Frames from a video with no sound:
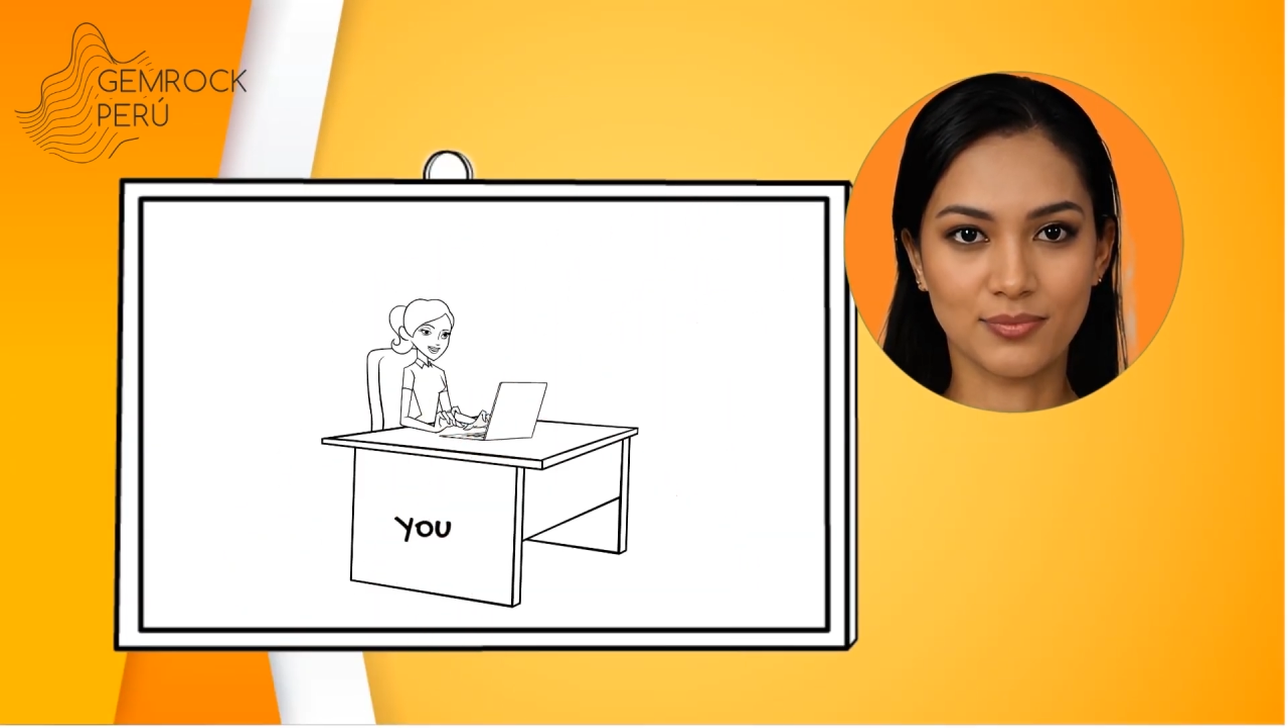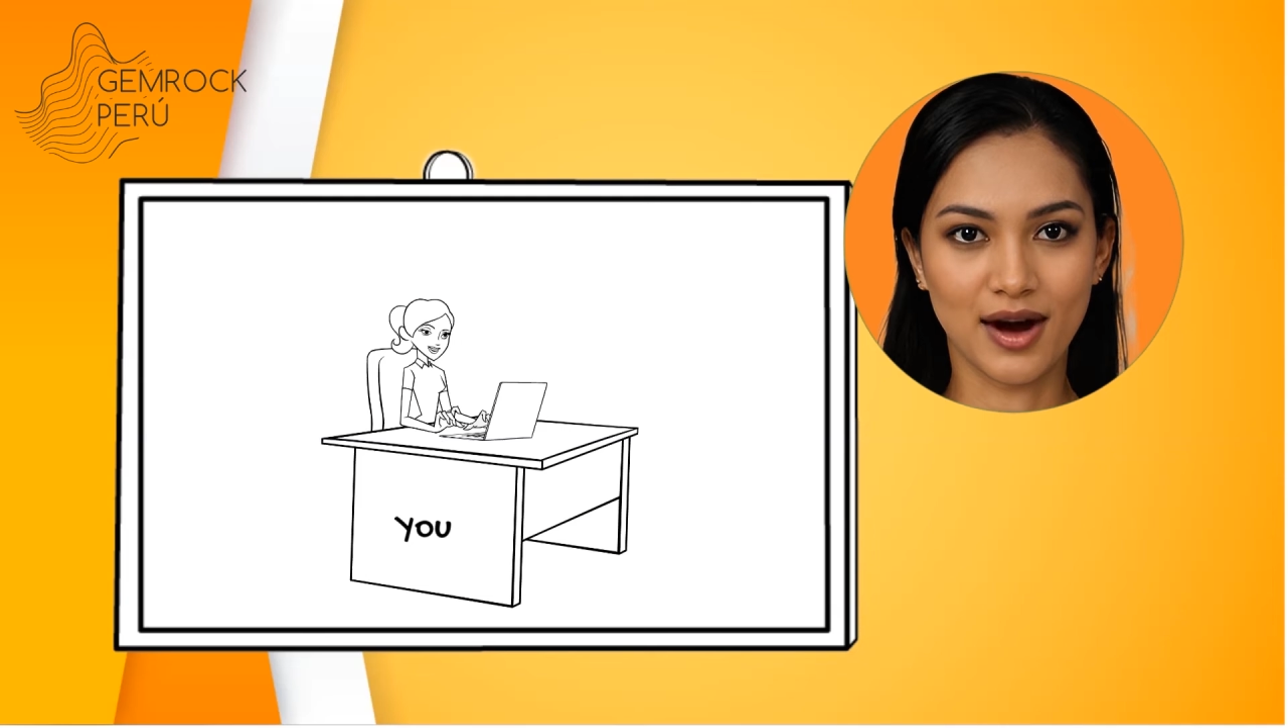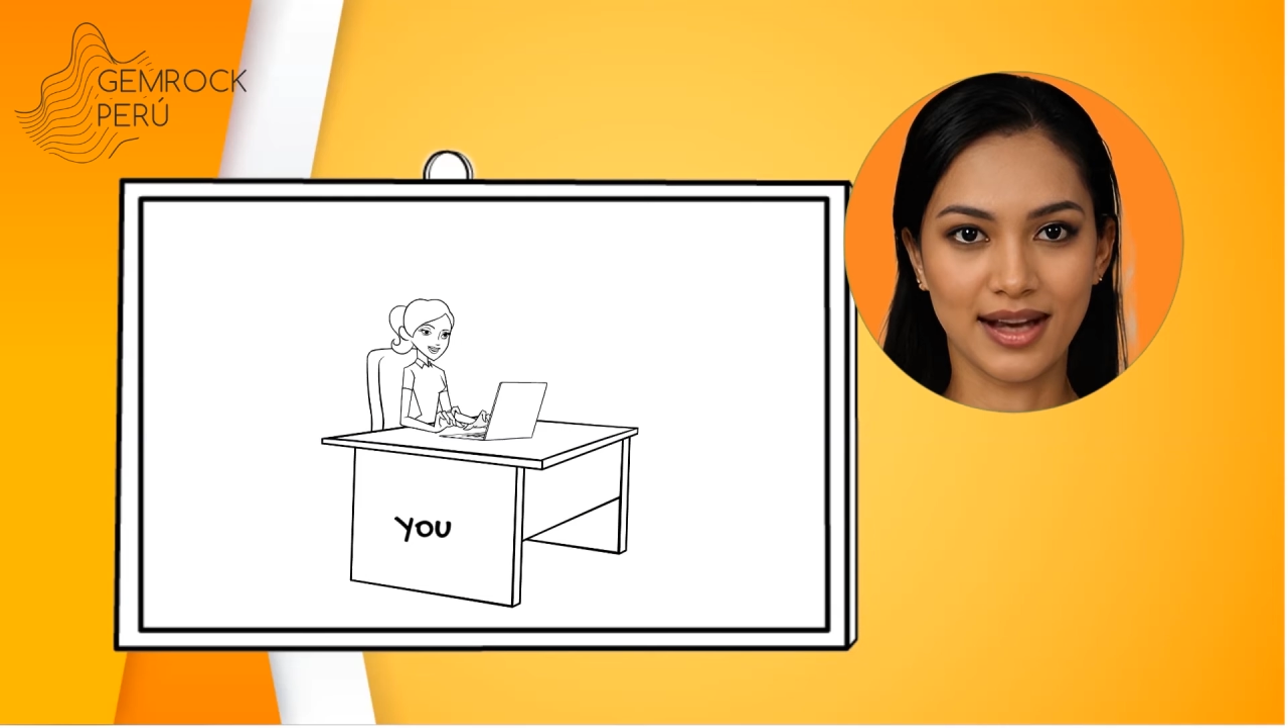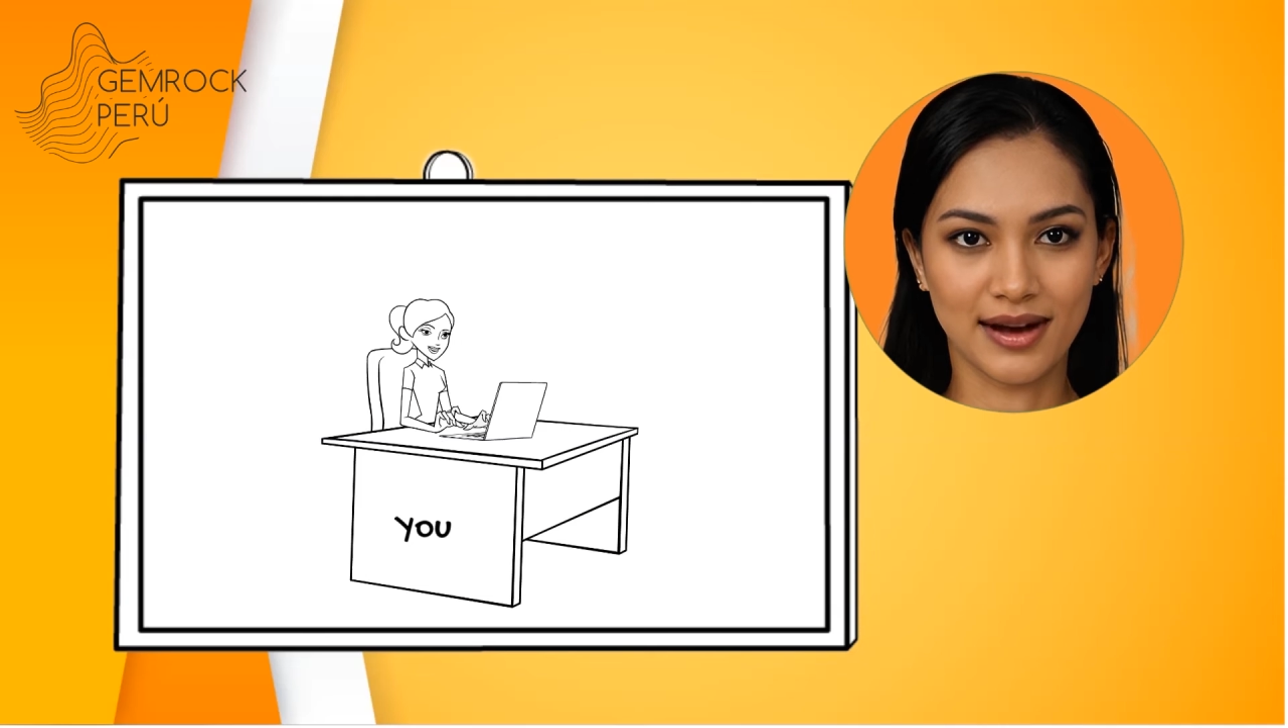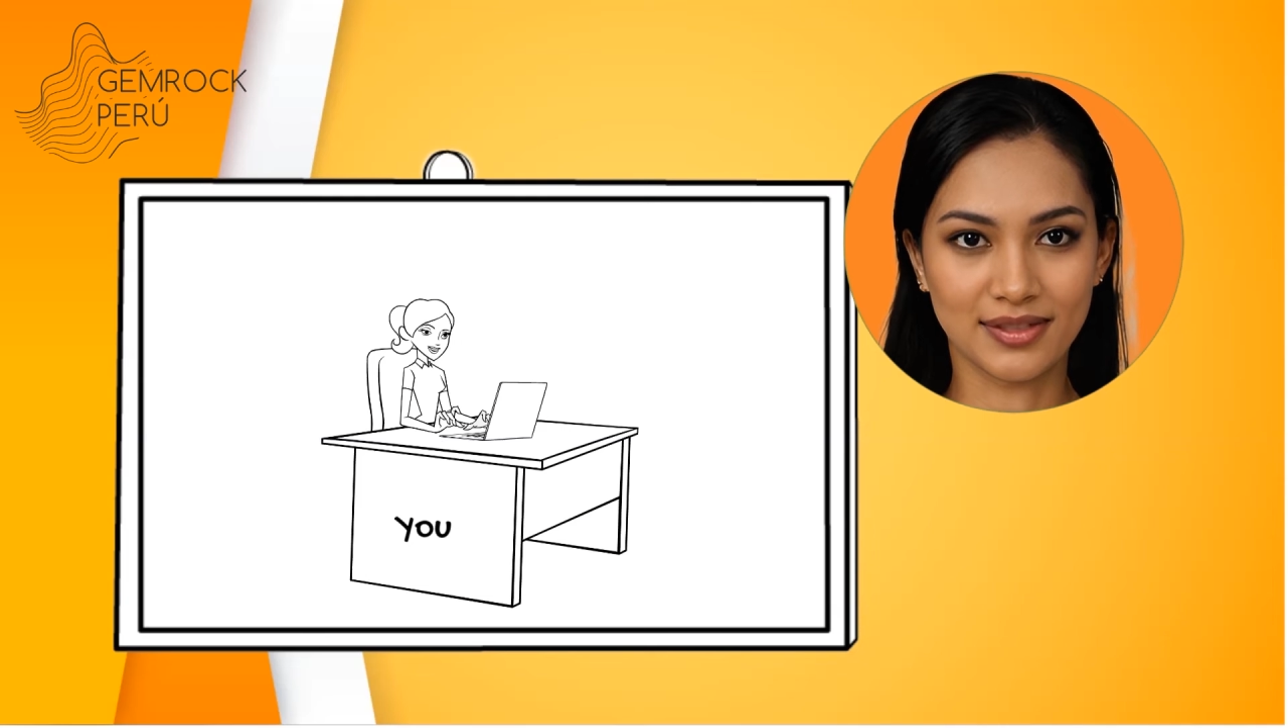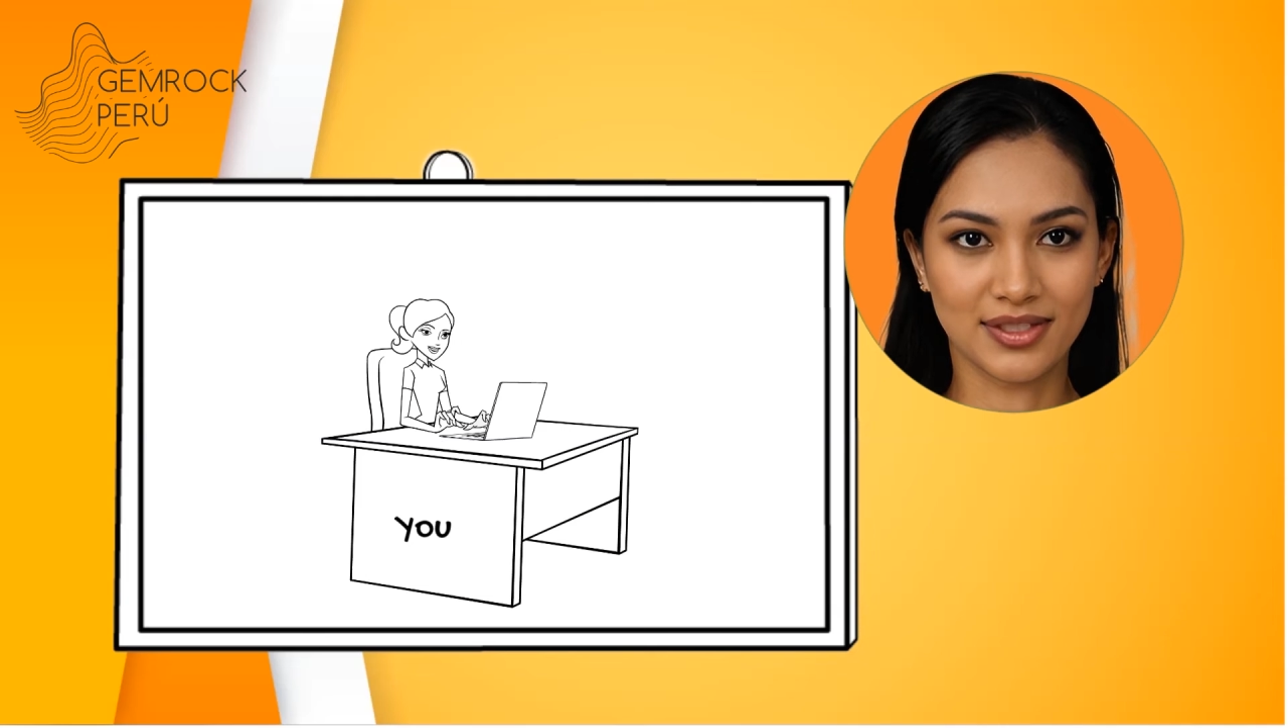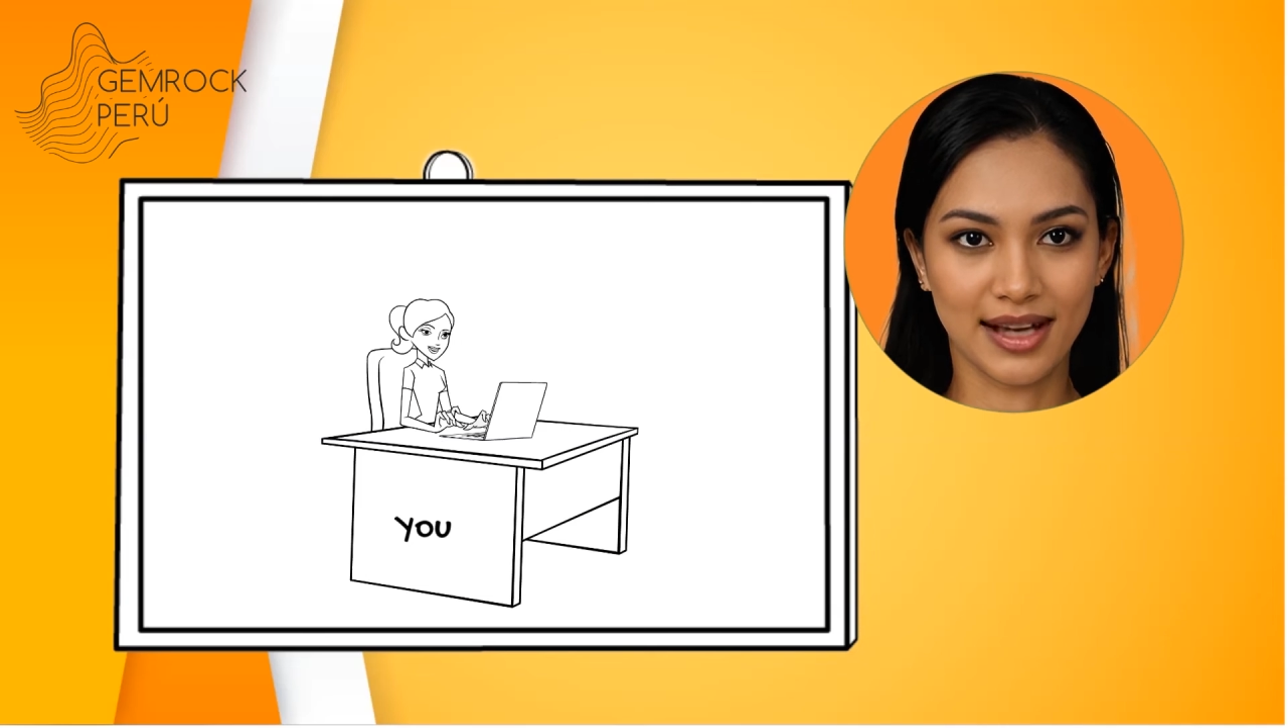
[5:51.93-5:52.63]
products